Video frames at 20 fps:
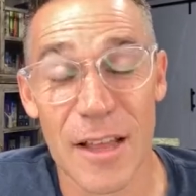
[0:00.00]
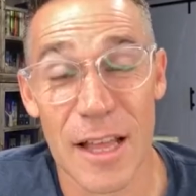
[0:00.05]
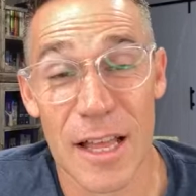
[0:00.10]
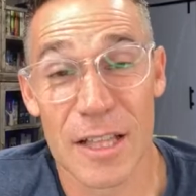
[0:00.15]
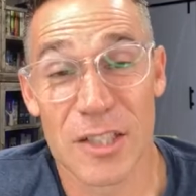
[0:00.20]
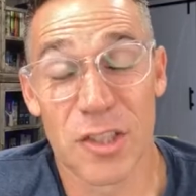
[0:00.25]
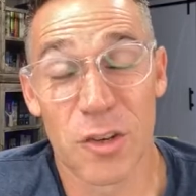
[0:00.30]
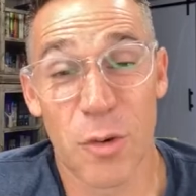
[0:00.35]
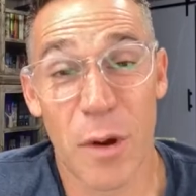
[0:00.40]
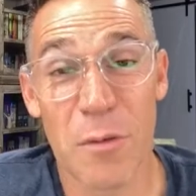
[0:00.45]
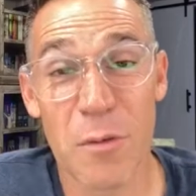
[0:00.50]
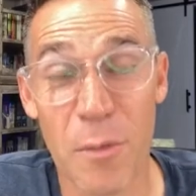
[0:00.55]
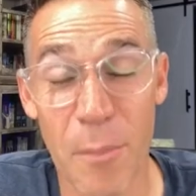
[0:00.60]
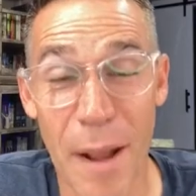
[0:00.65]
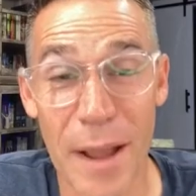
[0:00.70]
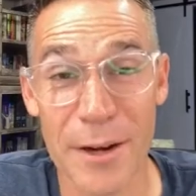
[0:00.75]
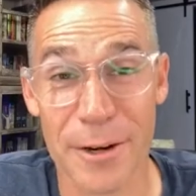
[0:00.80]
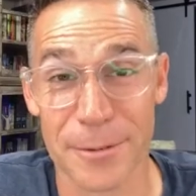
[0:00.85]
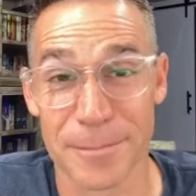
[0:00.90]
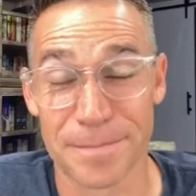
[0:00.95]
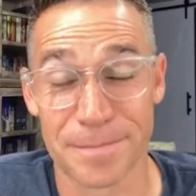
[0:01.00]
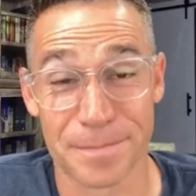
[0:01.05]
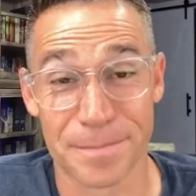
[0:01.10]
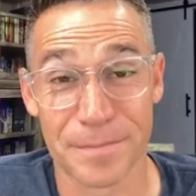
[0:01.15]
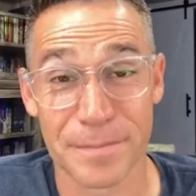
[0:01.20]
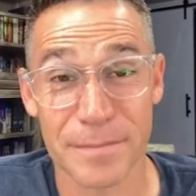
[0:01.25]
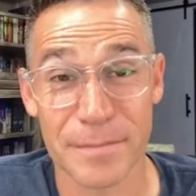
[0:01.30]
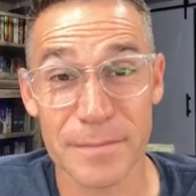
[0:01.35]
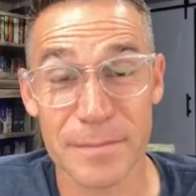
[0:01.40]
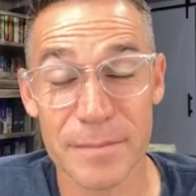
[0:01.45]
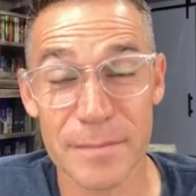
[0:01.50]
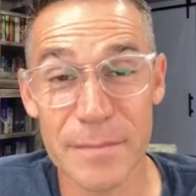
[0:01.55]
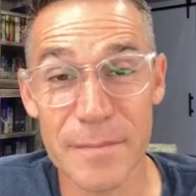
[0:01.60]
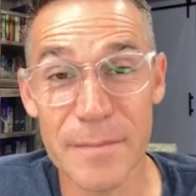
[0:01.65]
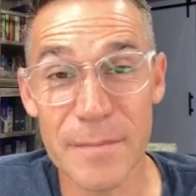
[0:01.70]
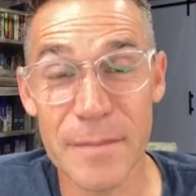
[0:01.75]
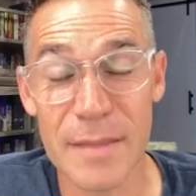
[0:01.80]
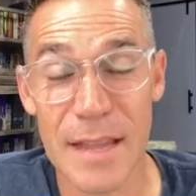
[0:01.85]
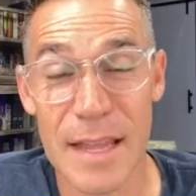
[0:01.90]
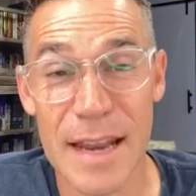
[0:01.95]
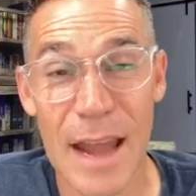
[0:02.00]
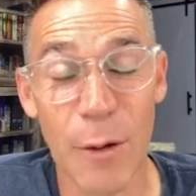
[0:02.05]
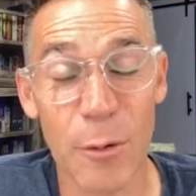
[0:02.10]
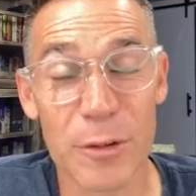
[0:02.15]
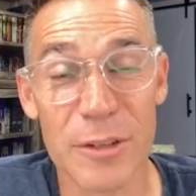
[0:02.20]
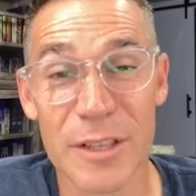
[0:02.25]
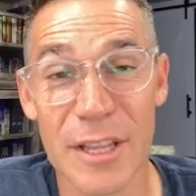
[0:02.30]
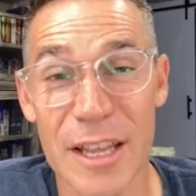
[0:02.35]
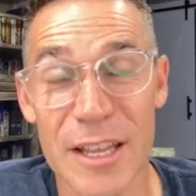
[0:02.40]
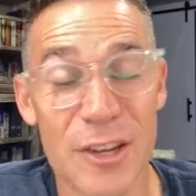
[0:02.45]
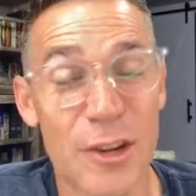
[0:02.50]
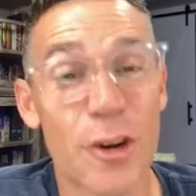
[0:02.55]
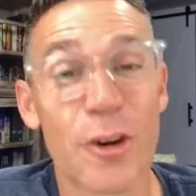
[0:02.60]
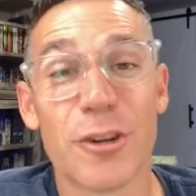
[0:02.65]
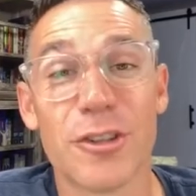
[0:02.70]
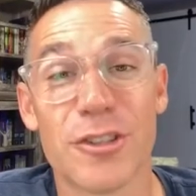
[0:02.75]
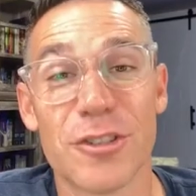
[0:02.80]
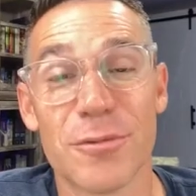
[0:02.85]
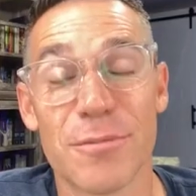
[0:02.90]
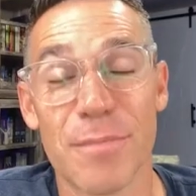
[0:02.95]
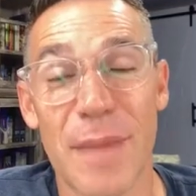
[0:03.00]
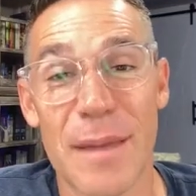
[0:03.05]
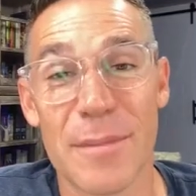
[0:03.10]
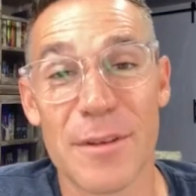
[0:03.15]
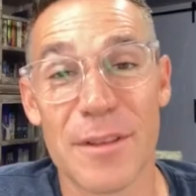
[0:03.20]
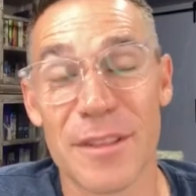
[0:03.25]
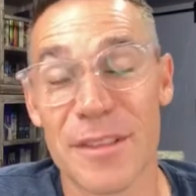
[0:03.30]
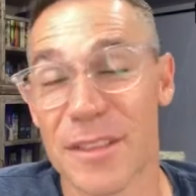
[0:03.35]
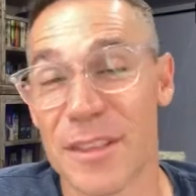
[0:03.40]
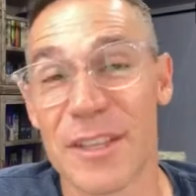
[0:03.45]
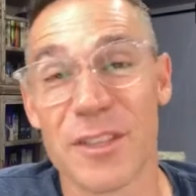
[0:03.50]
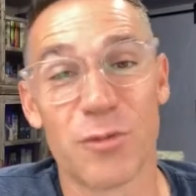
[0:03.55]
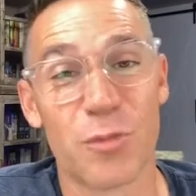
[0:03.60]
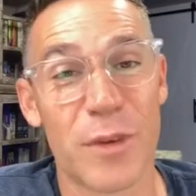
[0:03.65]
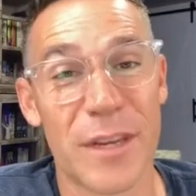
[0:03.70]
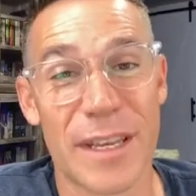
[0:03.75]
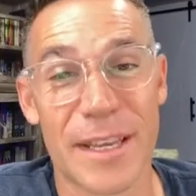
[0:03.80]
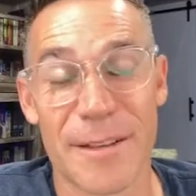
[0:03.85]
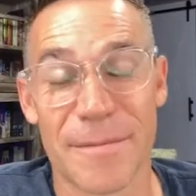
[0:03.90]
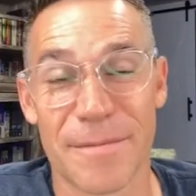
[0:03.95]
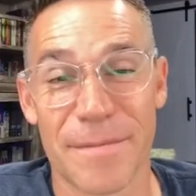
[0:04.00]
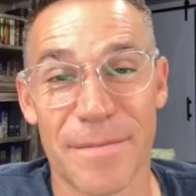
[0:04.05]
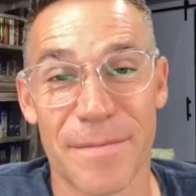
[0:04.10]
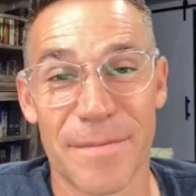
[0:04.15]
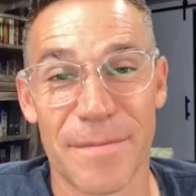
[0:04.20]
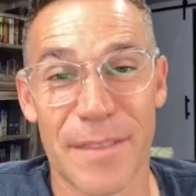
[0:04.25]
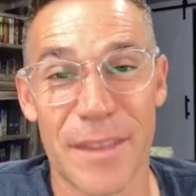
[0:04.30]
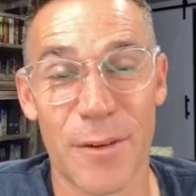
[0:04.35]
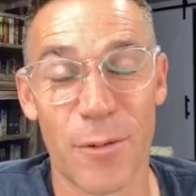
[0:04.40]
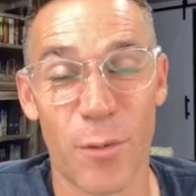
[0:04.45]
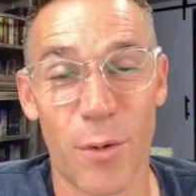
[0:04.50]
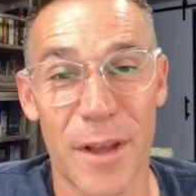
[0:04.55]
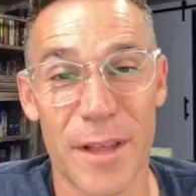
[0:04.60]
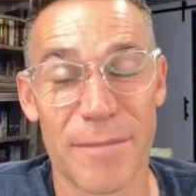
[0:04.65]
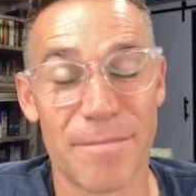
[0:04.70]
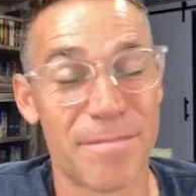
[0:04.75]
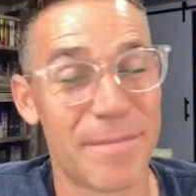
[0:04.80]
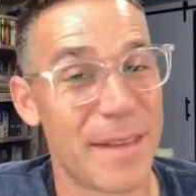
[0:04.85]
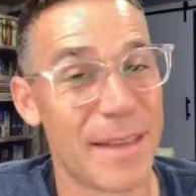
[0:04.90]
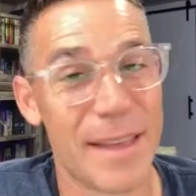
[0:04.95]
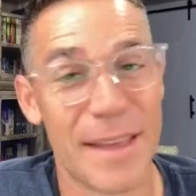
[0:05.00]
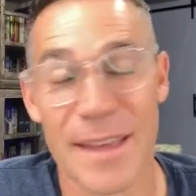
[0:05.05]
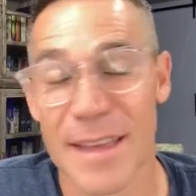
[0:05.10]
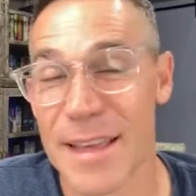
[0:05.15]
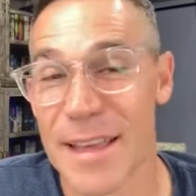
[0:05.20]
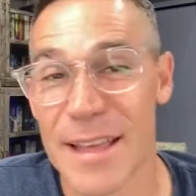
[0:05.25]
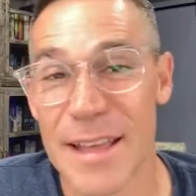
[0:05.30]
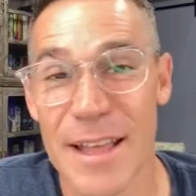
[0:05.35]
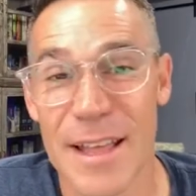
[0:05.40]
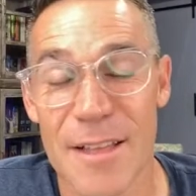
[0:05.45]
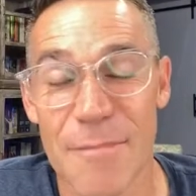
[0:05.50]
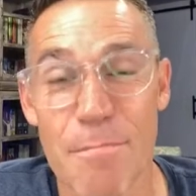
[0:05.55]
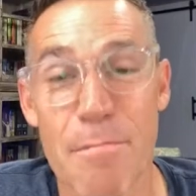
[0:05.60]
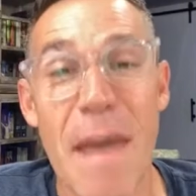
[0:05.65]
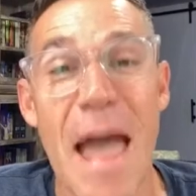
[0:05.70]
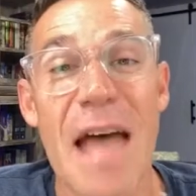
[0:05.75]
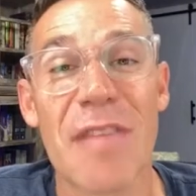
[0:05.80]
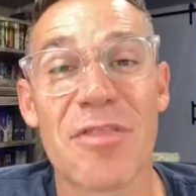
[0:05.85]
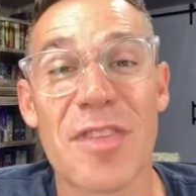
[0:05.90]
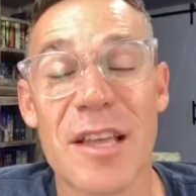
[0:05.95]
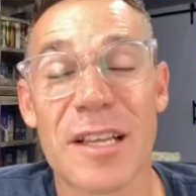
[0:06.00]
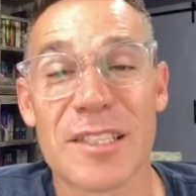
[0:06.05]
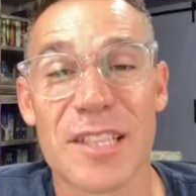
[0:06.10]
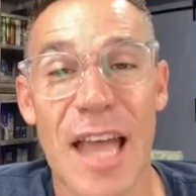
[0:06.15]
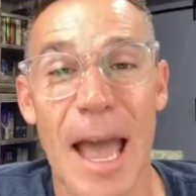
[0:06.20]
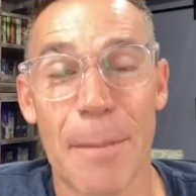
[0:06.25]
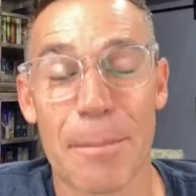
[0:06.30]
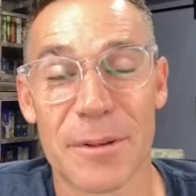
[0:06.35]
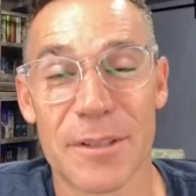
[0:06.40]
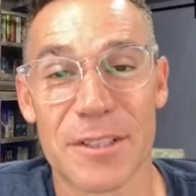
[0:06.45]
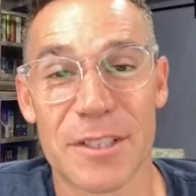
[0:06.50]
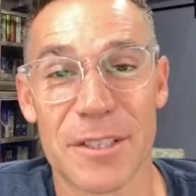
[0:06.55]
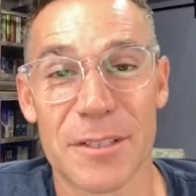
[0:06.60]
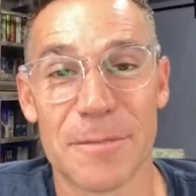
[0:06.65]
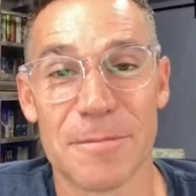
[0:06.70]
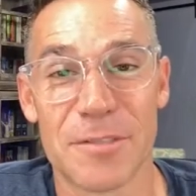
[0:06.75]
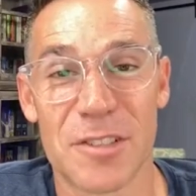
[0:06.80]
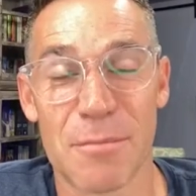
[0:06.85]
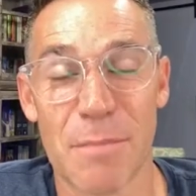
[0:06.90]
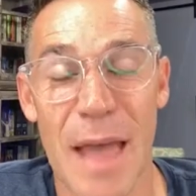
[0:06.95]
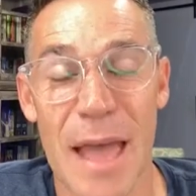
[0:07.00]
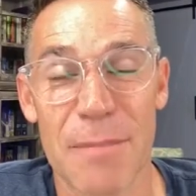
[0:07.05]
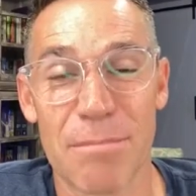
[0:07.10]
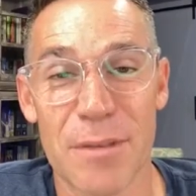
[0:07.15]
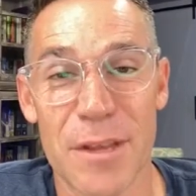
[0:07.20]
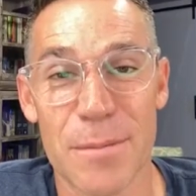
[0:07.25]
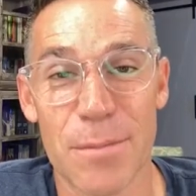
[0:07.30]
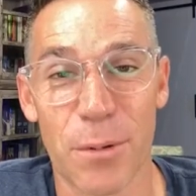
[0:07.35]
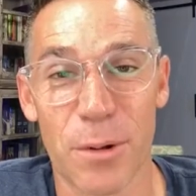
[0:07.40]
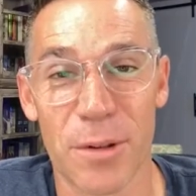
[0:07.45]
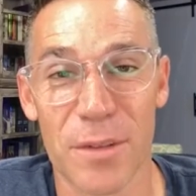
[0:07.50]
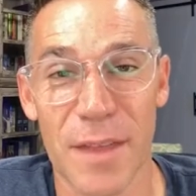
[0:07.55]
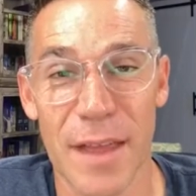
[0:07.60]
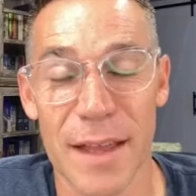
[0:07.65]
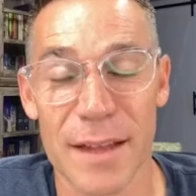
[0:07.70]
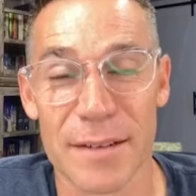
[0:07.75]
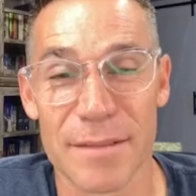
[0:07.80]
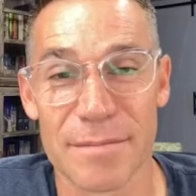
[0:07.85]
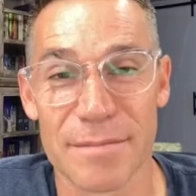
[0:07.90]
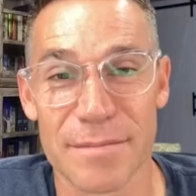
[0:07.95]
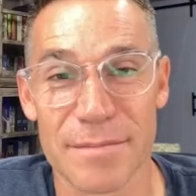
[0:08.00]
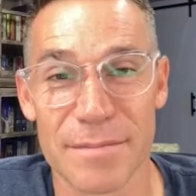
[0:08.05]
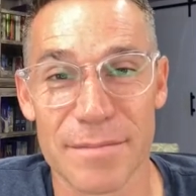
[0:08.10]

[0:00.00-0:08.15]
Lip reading: It's a great reminder. And I would encourage you maybe this week that when bad things happen to bad people, and that